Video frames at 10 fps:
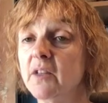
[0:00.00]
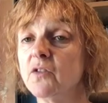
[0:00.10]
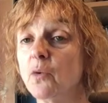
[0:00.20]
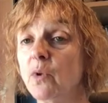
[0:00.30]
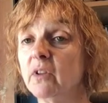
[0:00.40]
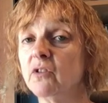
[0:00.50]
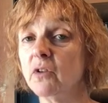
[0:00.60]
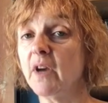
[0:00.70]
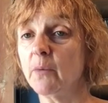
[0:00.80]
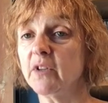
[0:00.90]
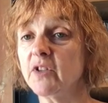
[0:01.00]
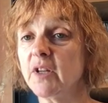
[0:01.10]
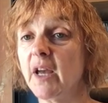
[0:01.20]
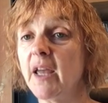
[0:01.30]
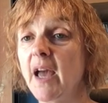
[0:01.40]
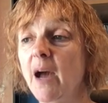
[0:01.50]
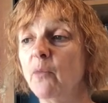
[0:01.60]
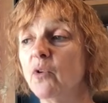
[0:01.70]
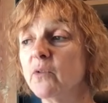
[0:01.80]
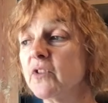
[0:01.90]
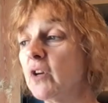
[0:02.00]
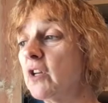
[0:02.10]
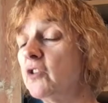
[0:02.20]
so we'll do that one today, and we're also going